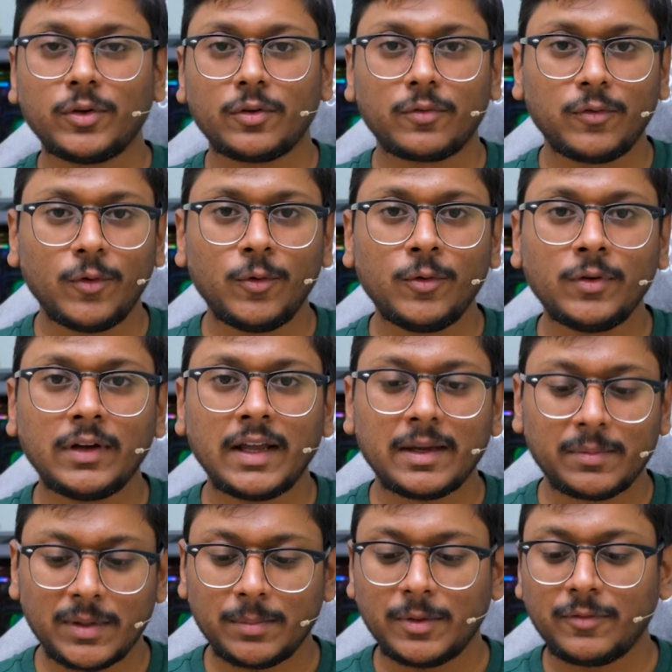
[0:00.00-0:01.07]
your phone like
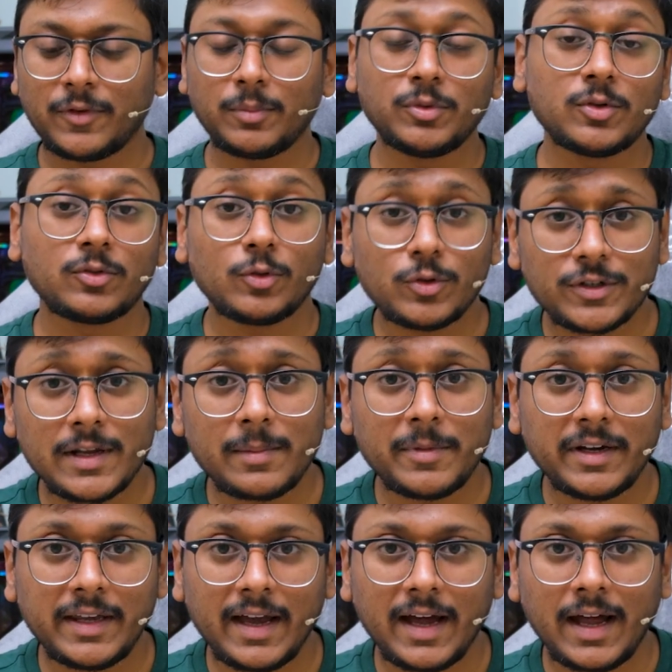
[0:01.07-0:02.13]
maybe from your social
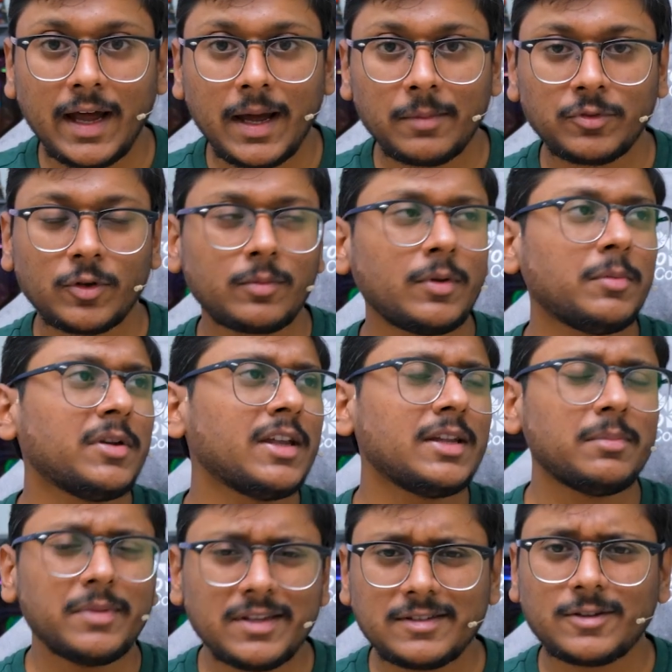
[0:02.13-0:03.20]
media apps or maybe any
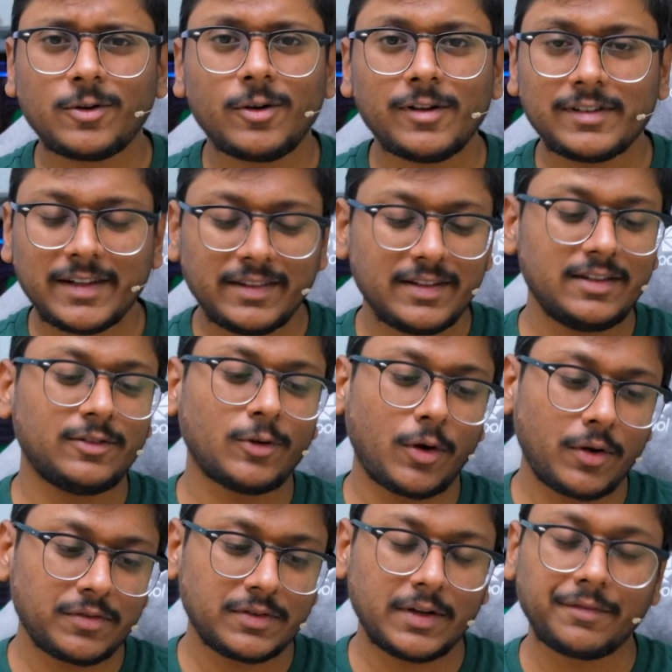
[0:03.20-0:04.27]
missed calls and these sort
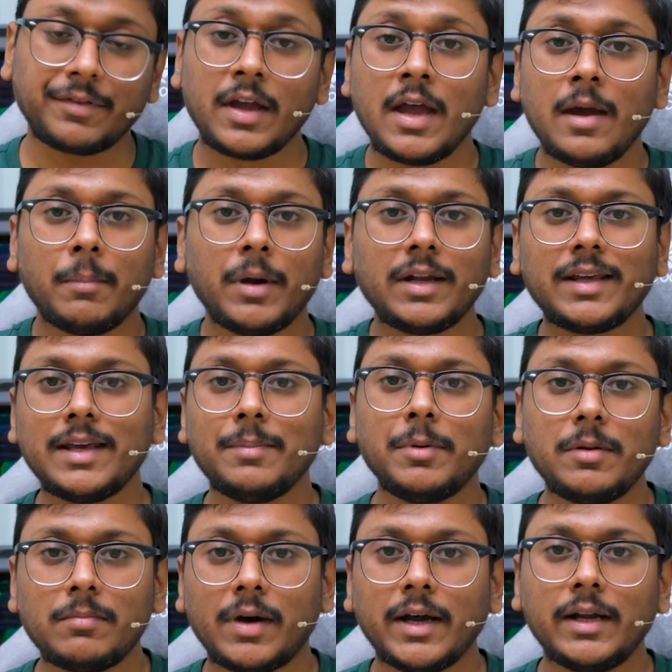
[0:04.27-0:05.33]
of stuff. But keep
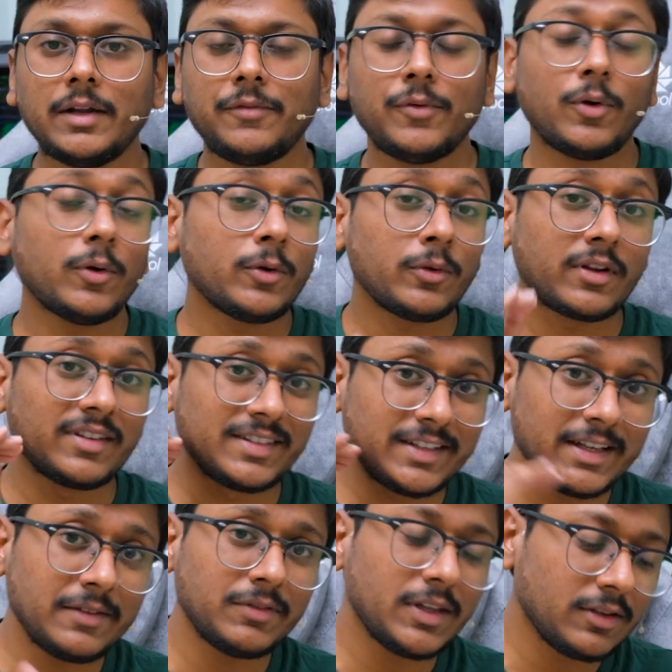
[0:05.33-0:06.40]
in mind if you want to
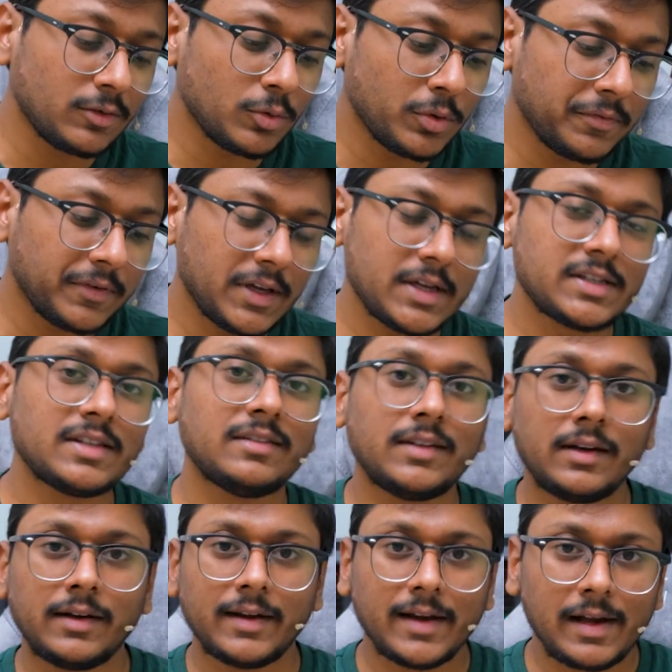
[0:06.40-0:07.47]
receive these notifications
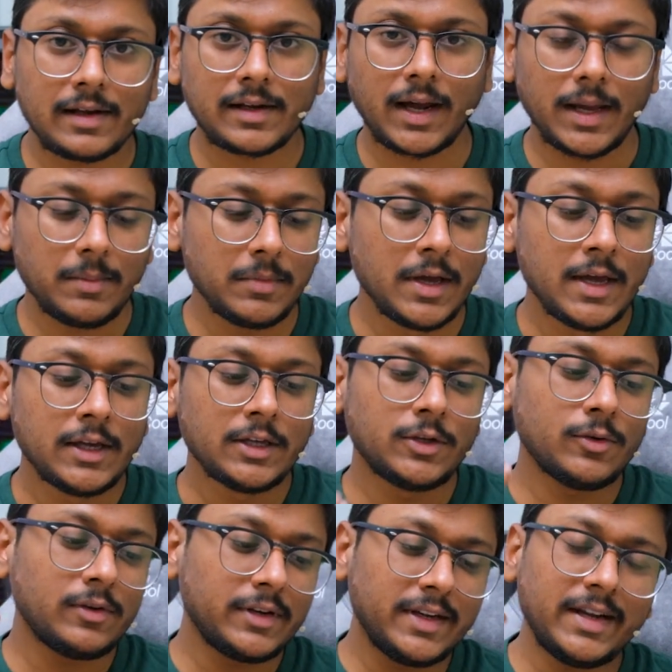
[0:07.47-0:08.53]
in real time,
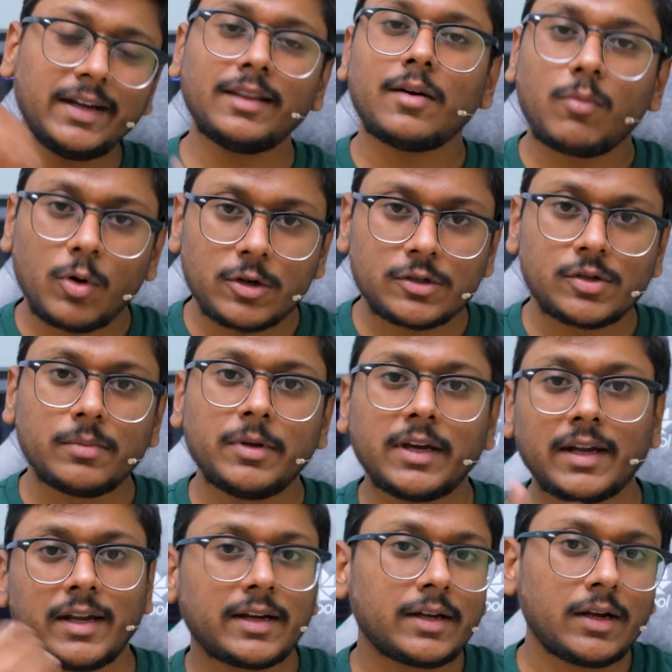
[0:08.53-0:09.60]
you'll need the watch to be
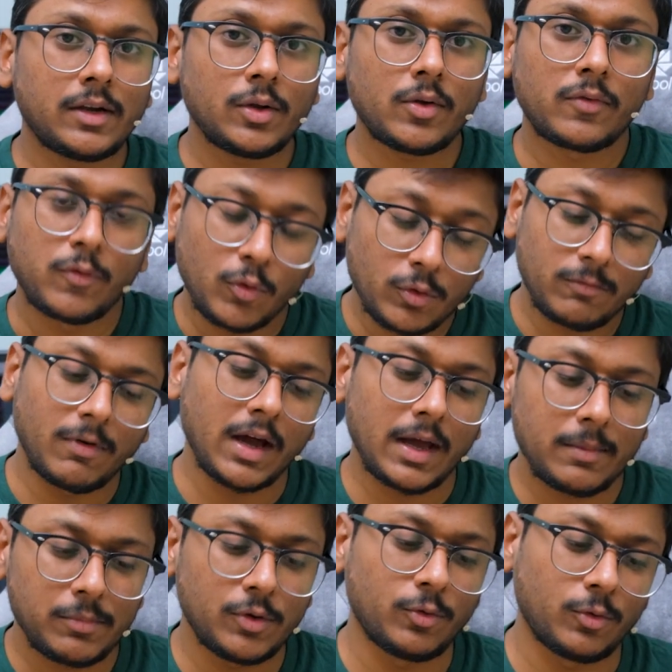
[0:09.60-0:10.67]
connected to your phone
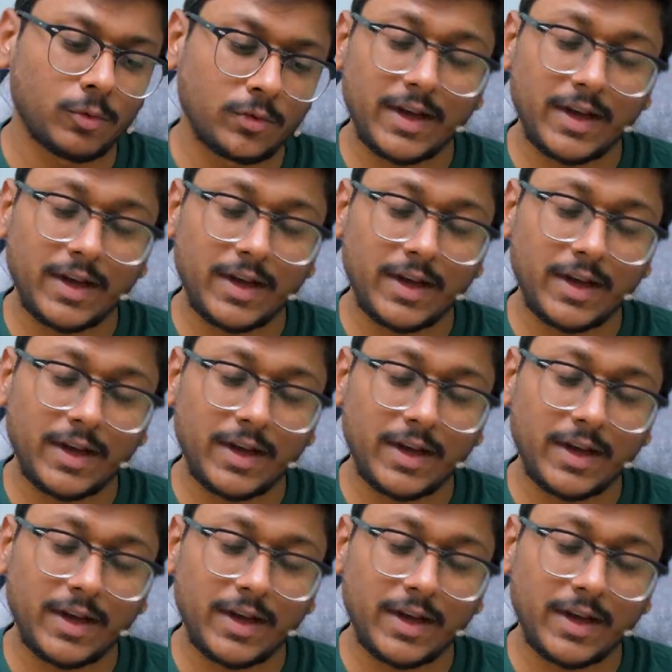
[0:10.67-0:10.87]
via Bluetooth.